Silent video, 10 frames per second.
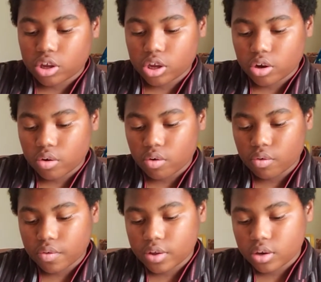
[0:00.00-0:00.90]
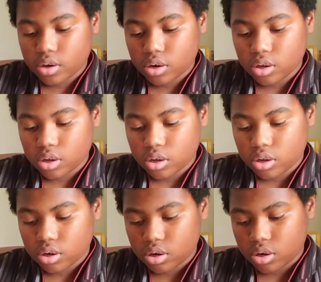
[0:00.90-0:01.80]
here then.
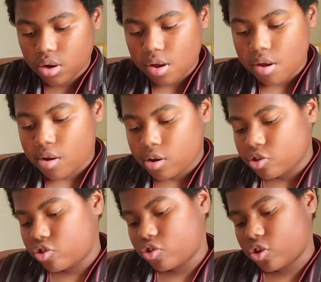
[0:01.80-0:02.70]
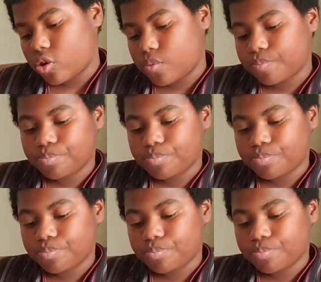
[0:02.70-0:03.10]
So,